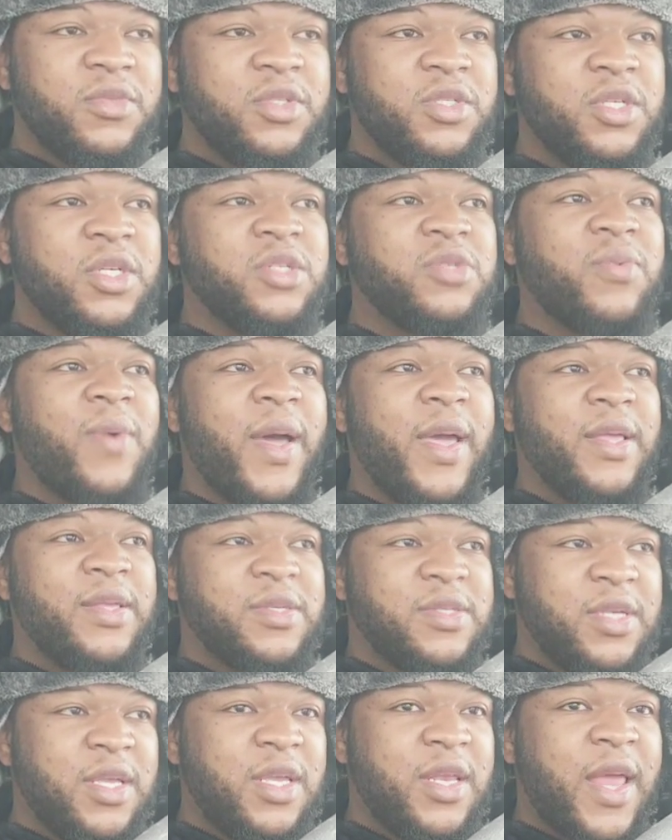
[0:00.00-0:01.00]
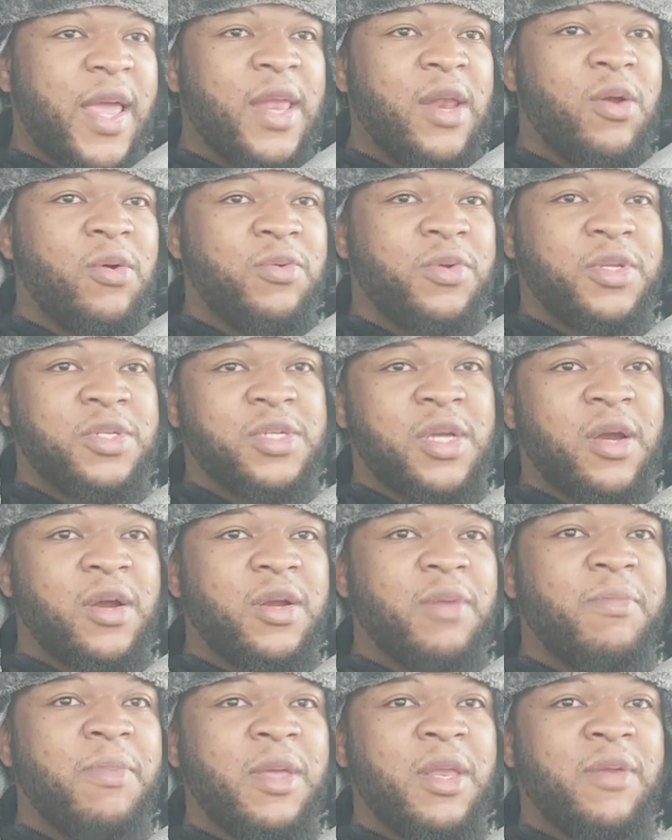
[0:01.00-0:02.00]
Just wait and see. They don't
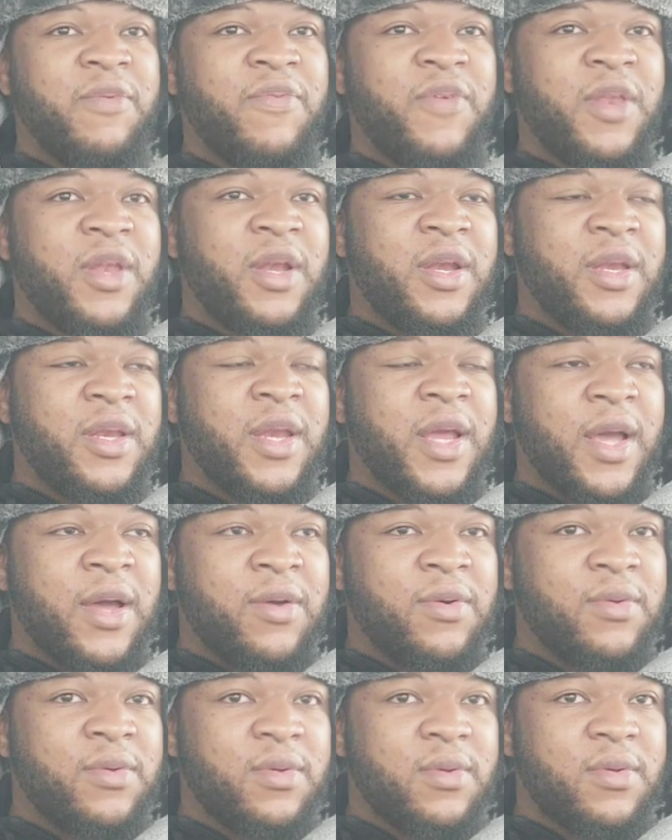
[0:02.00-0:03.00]
deserve the benefit of the doubt.